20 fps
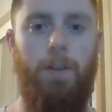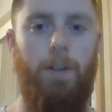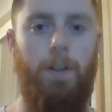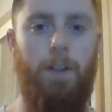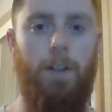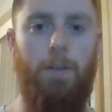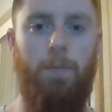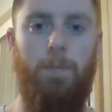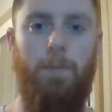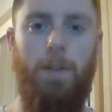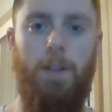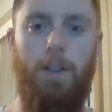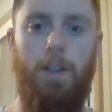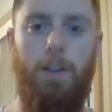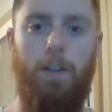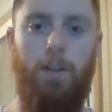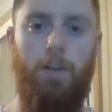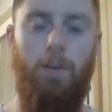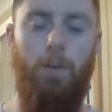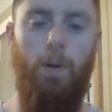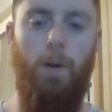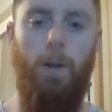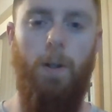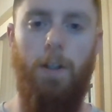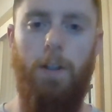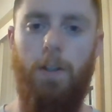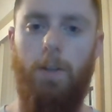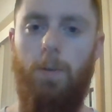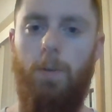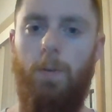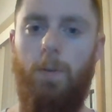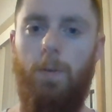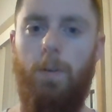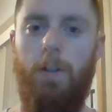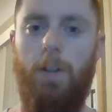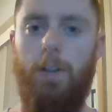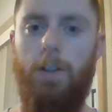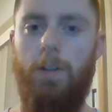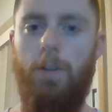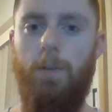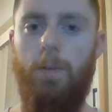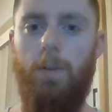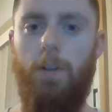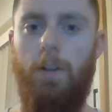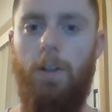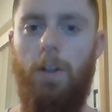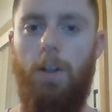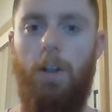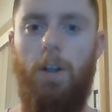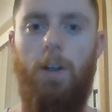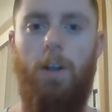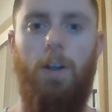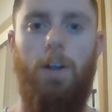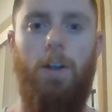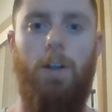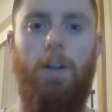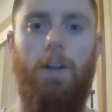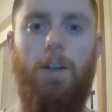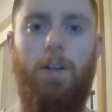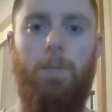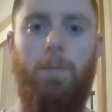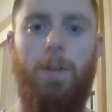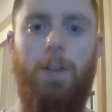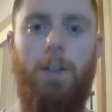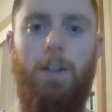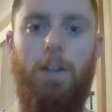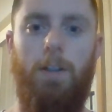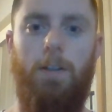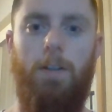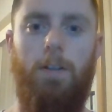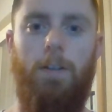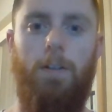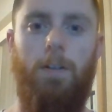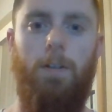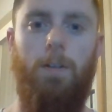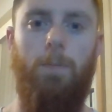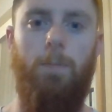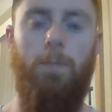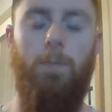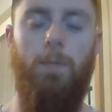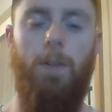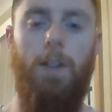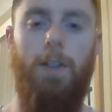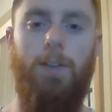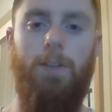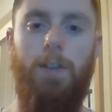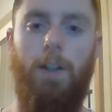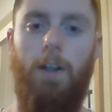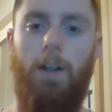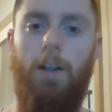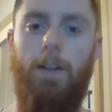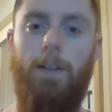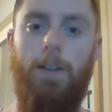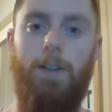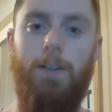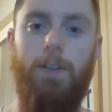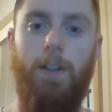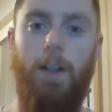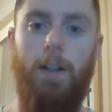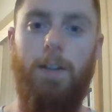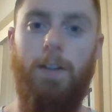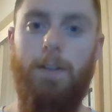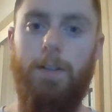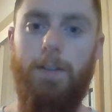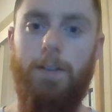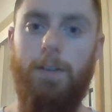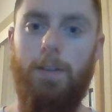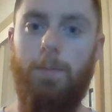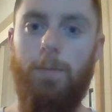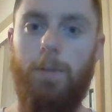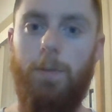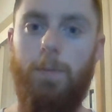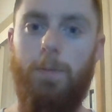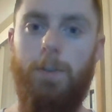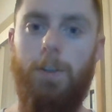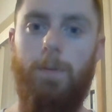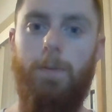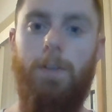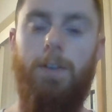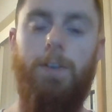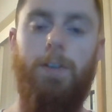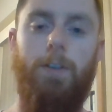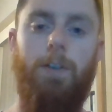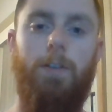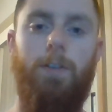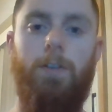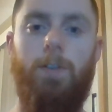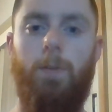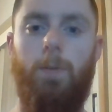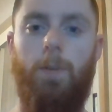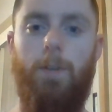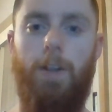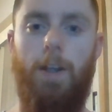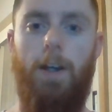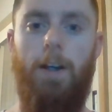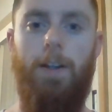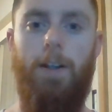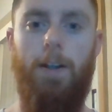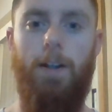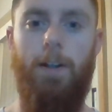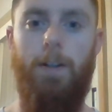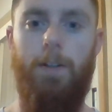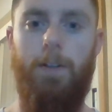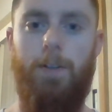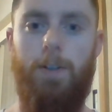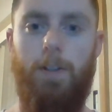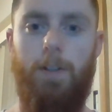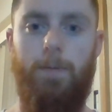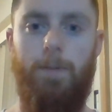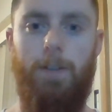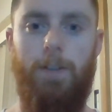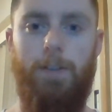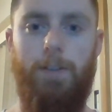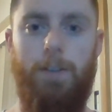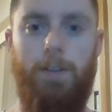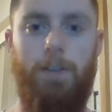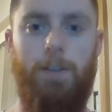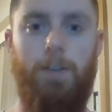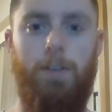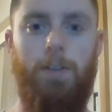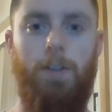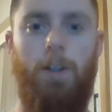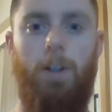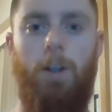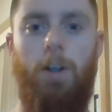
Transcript: It can be chronic or acute. It can be based on the signs and symptoms of a disease or the etiology of a disease.